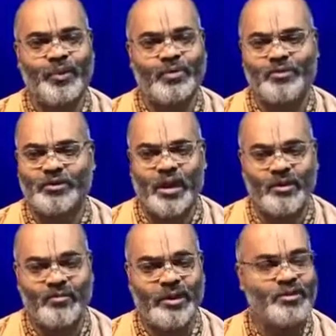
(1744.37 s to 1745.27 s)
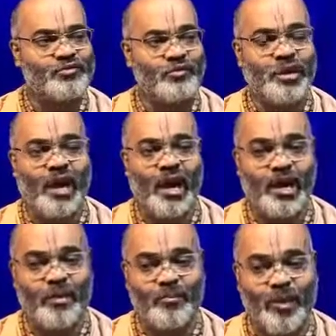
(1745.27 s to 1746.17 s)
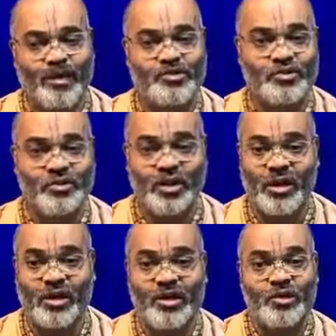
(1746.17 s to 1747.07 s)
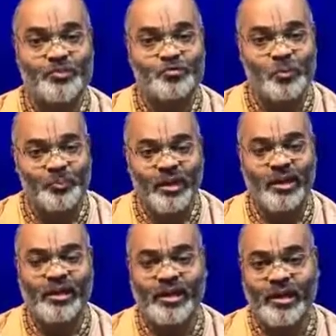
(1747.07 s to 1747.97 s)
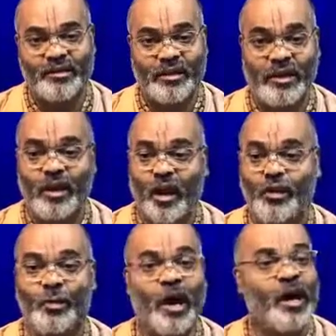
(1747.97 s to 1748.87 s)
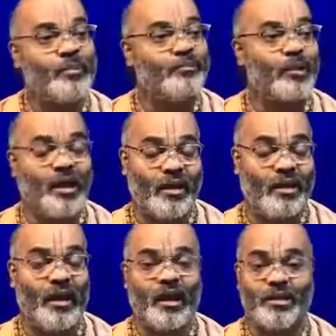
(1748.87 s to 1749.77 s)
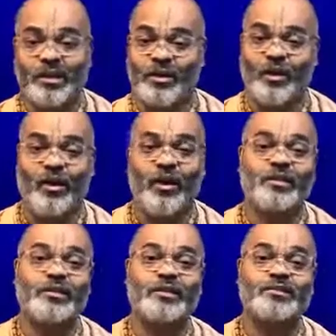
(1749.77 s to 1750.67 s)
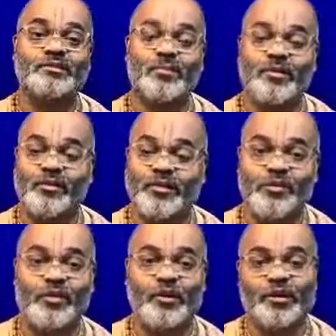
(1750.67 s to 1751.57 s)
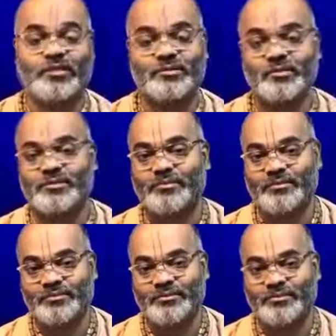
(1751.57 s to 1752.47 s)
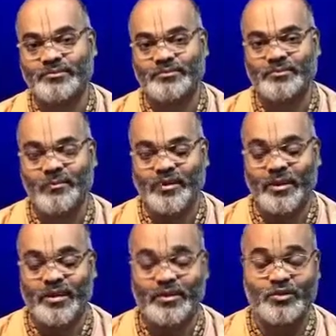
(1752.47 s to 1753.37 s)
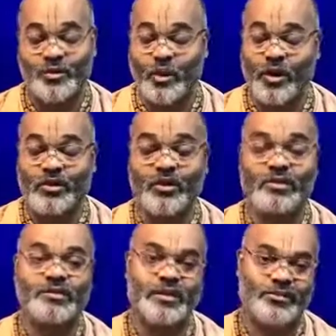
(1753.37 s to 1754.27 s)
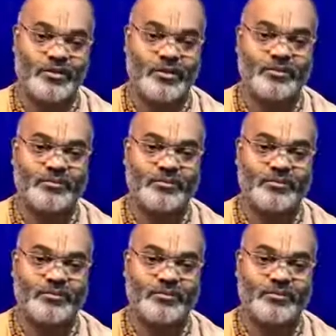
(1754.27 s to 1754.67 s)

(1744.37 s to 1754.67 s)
so that means we are much superior than Hanuman, Prahlad and all these devotees. That's wrong conception.